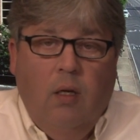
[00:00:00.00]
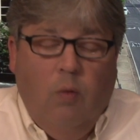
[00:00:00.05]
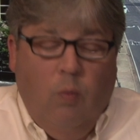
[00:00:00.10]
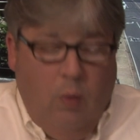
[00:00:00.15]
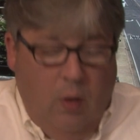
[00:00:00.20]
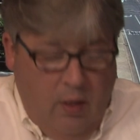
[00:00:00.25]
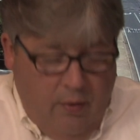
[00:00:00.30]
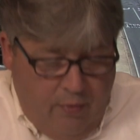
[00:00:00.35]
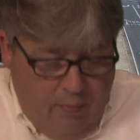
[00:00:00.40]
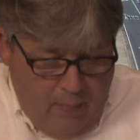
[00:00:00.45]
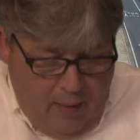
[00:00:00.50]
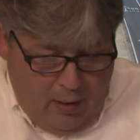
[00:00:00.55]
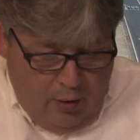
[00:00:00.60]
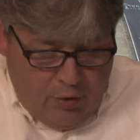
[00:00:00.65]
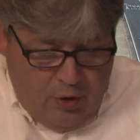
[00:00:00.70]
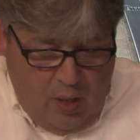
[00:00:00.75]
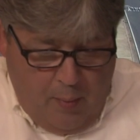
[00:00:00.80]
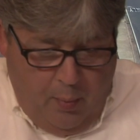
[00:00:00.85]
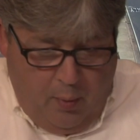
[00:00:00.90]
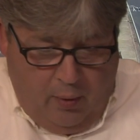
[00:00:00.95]
with Mayor
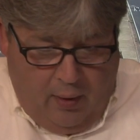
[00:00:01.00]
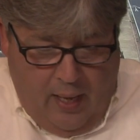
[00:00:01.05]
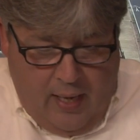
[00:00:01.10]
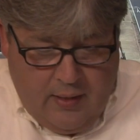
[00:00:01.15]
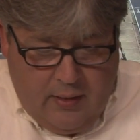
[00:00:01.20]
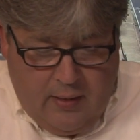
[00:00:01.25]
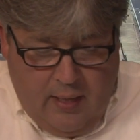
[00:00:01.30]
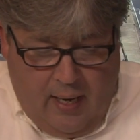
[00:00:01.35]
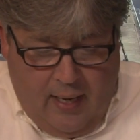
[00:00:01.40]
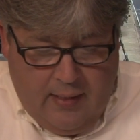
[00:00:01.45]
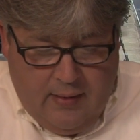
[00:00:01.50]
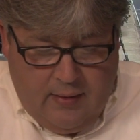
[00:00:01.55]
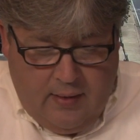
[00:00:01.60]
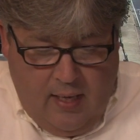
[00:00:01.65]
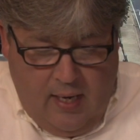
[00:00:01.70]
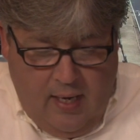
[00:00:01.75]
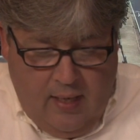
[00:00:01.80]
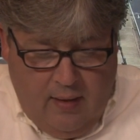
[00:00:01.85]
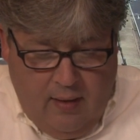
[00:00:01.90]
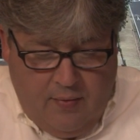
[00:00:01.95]
Shepard last night
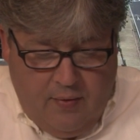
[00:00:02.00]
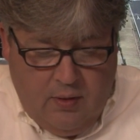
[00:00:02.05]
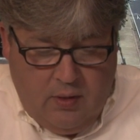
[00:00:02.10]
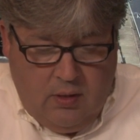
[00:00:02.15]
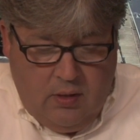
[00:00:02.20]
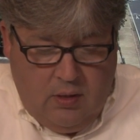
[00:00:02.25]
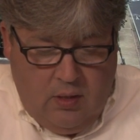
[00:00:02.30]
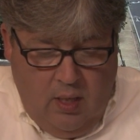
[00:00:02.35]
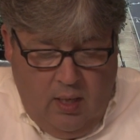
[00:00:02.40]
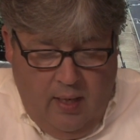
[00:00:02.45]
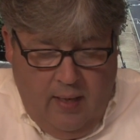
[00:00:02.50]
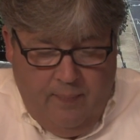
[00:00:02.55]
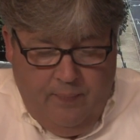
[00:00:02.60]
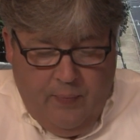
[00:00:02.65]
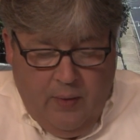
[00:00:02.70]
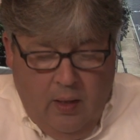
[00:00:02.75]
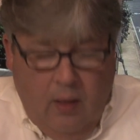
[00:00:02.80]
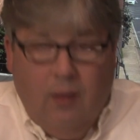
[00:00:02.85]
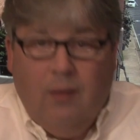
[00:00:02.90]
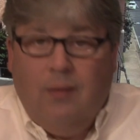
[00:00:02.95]
saying that the
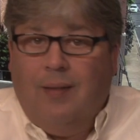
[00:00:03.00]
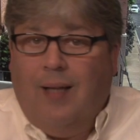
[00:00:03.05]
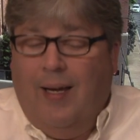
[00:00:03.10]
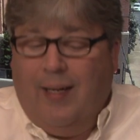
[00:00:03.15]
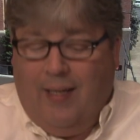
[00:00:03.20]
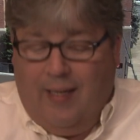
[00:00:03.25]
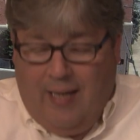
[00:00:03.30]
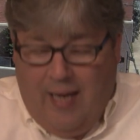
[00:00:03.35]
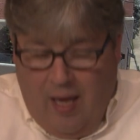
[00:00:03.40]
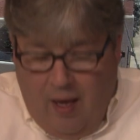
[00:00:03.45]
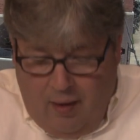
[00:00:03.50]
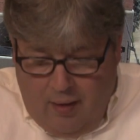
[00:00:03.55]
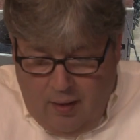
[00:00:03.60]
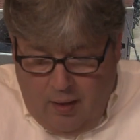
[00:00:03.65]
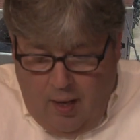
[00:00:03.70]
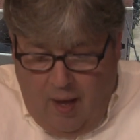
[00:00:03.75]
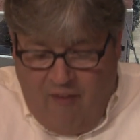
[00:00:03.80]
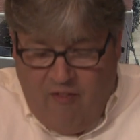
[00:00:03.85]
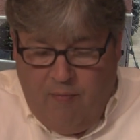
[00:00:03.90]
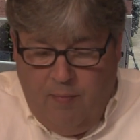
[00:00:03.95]
city, like county
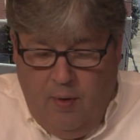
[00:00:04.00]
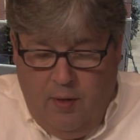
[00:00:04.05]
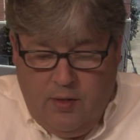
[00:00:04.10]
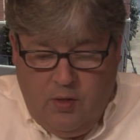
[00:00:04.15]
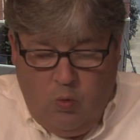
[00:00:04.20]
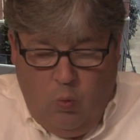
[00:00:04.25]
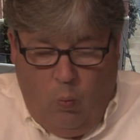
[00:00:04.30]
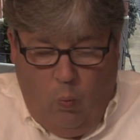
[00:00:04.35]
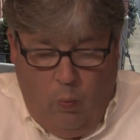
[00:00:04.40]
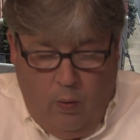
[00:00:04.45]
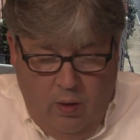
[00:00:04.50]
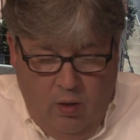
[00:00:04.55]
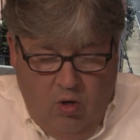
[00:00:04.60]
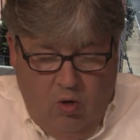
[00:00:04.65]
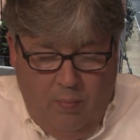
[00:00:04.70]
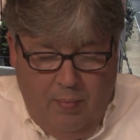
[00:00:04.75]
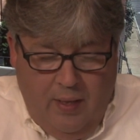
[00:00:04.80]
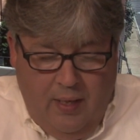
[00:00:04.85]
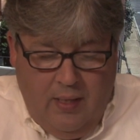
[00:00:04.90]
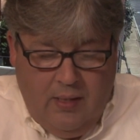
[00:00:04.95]
governments,
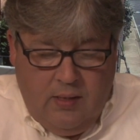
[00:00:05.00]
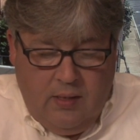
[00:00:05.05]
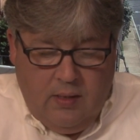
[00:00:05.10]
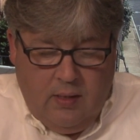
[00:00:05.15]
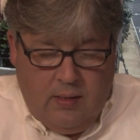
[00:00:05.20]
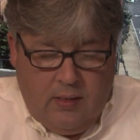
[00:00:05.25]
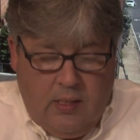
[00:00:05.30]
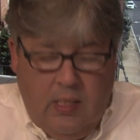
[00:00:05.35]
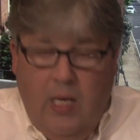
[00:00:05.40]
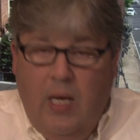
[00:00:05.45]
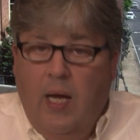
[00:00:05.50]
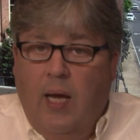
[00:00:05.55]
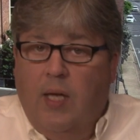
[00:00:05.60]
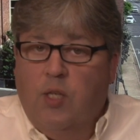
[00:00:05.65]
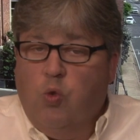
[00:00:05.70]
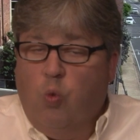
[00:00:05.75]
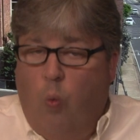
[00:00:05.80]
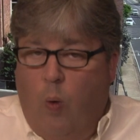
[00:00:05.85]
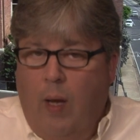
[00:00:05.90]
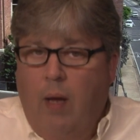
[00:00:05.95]
will be seeing
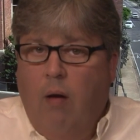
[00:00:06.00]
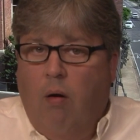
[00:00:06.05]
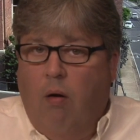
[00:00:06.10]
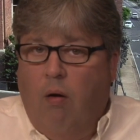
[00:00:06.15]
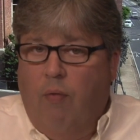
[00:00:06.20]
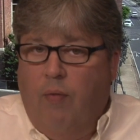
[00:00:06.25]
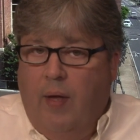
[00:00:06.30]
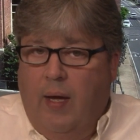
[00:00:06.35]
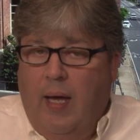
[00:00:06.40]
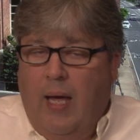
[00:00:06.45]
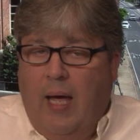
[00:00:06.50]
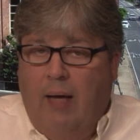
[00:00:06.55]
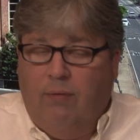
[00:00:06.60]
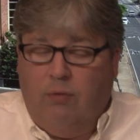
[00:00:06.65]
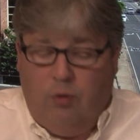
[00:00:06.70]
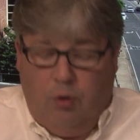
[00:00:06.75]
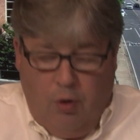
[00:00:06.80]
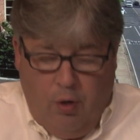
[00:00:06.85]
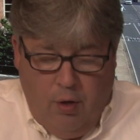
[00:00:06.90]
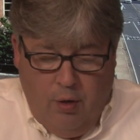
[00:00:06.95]
as well, they have
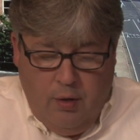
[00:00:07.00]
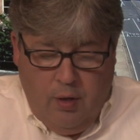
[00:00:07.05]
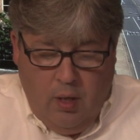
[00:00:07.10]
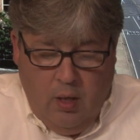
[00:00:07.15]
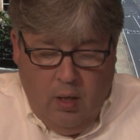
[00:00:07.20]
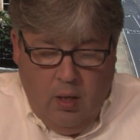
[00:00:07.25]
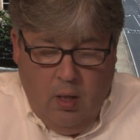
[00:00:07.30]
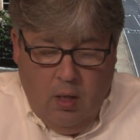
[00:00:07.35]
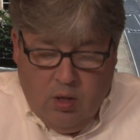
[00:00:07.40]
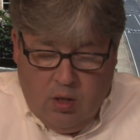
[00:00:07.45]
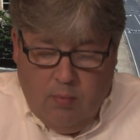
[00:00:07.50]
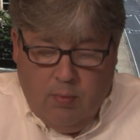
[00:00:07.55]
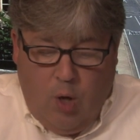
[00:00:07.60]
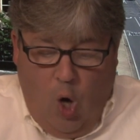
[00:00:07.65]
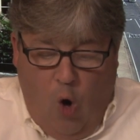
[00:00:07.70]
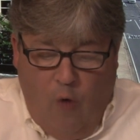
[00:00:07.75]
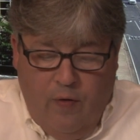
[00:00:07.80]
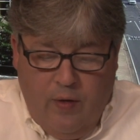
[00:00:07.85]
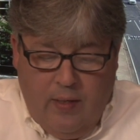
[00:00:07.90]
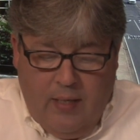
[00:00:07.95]
learned, some
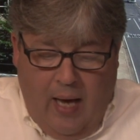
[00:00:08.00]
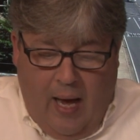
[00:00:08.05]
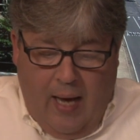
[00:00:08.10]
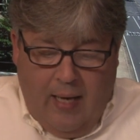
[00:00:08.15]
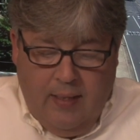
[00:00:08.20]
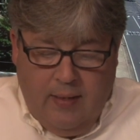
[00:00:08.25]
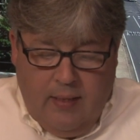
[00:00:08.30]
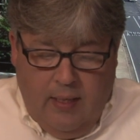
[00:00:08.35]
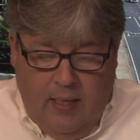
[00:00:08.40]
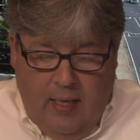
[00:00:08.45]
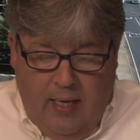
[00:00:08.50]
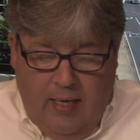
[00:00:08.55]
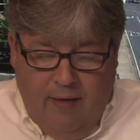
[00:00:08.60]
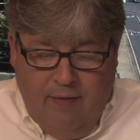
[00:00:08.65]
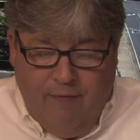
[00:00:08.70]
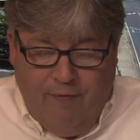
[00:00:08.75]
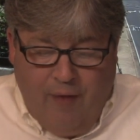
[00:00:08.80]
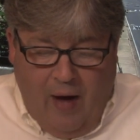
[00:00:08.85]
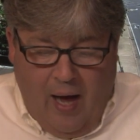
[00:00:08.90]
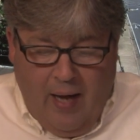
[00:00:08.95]
COVID
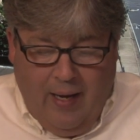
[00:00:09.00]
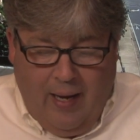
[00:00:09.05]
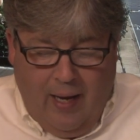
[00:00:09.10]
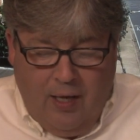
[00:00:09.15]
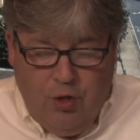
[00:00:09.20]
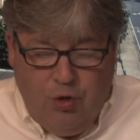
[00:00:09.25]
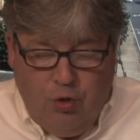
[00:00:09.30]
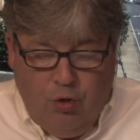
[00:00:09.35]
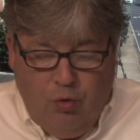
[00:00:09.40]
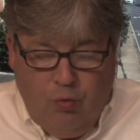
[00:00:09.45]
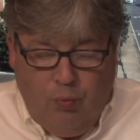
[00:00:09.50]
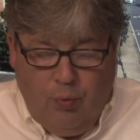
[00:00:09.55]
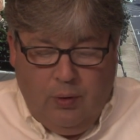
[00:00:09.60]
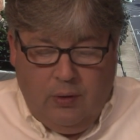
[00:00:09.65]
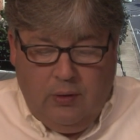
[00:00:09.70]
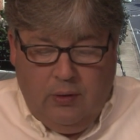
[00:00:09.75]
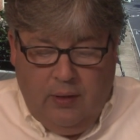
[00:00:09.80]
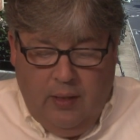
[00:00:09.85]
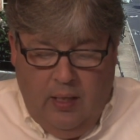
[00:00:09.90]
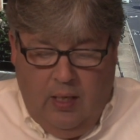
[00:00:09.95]
19 financial
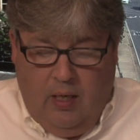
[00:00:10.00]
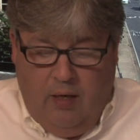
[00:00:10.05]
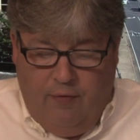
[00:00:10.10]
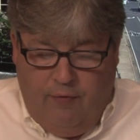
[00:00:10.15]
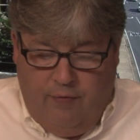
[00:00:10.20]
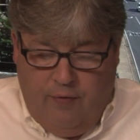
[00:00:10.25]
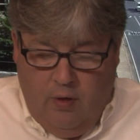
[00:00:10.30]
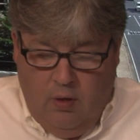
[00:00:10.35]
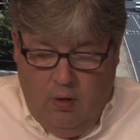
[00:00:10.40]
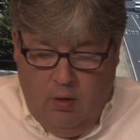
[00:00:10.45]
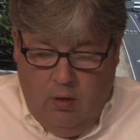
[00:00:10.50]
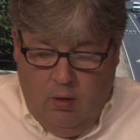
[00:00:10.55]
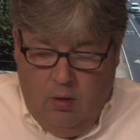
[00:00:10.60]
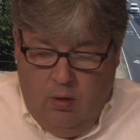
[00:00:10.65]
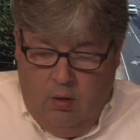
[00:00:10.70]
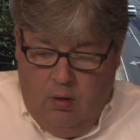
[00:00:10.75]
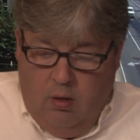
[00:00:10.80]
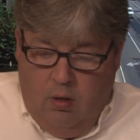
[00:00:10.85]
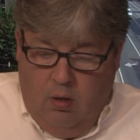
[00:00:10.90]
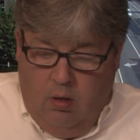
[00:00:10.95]
relief
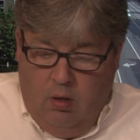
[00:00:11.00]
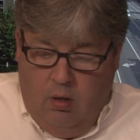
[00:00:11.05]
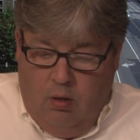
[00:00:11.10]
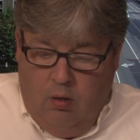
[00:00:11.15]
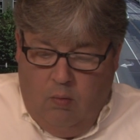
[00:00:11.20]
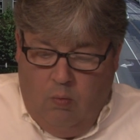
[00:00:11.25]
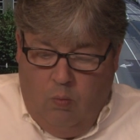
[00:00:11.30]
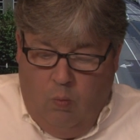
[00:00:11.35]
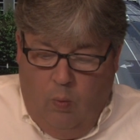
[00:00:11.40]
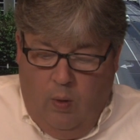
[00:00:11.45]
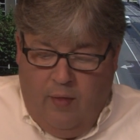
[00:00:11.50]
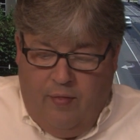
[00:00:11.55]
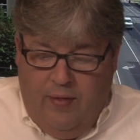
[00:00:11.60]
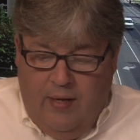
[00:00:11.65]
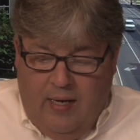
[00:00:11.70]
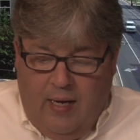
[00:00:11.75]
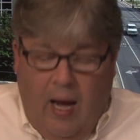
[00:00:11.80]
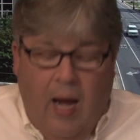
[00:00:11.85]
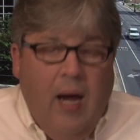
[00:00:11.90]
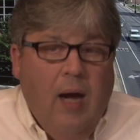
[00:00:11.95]
with
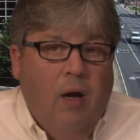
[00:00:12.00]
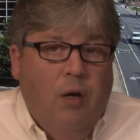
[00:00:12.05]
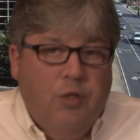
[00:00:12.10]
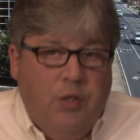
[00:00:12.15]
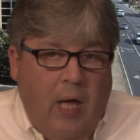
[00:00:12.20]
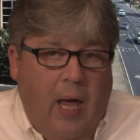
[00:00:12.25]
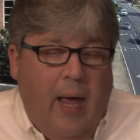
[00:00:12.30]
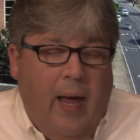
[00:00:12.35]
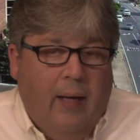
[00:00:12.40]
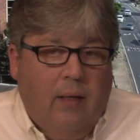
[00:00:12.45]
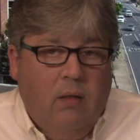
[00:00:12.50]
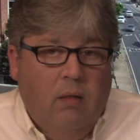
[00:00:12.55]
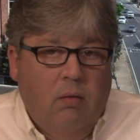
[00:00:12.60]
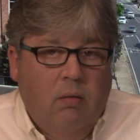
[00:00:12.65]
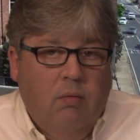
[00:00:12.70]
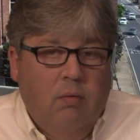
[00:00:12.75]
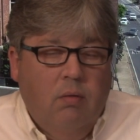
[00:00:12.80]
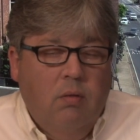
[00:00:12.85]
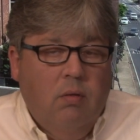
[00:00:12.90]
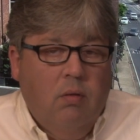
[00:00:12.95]
the CARES Act,
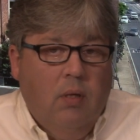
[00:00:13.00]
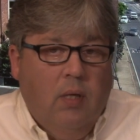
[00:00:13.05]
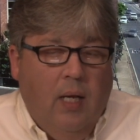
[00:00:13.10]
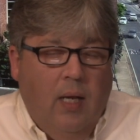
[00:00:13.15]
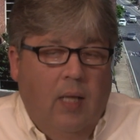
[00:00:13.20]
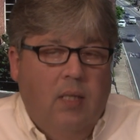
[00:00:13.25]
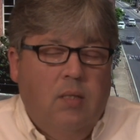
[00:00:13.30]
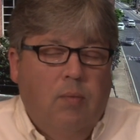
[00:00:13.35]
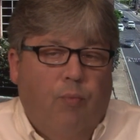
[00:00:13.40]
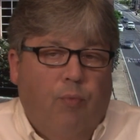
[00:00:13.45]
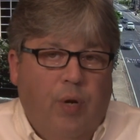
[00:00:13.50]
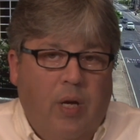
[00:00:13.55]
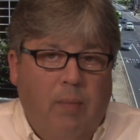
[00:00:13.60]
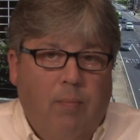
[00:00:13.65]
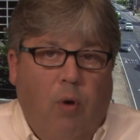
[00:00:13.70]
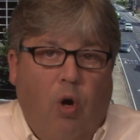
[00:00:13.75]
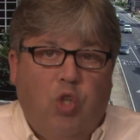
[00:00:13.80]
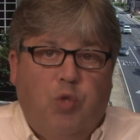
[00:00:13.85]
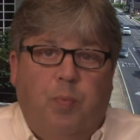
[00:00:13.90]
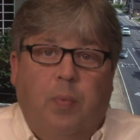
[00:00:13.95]
getting some
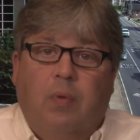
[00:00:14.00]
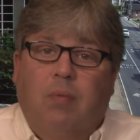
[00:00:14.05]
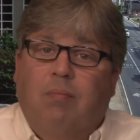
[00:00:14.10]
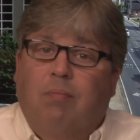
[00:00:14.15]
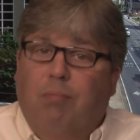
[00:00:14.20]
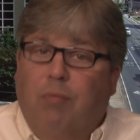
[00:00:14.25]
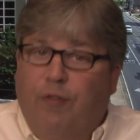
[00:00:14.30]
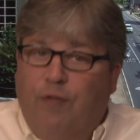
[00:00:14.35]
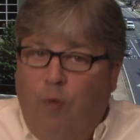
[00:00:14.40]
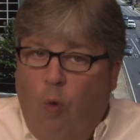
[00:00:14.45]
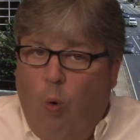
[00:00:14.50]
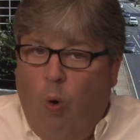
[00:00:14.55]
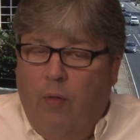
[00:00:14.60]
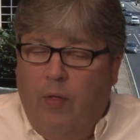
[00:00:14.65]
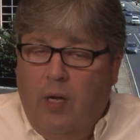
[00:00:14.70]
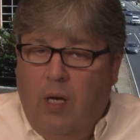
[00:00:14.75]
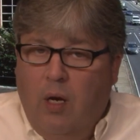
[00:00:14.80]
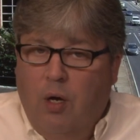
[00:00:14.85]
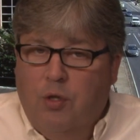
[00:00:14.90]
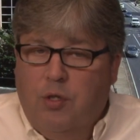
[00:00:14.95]
reimbursement before
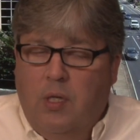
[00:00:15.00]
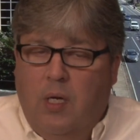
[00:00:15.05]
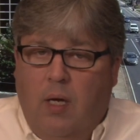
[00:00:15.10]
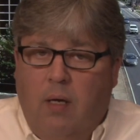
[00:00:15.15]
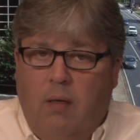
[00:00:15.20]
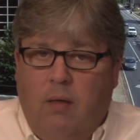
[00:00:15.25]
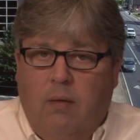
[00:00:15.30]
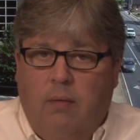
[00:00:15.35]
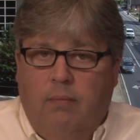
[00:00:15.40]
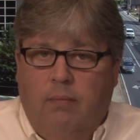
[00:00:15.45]
the year's end.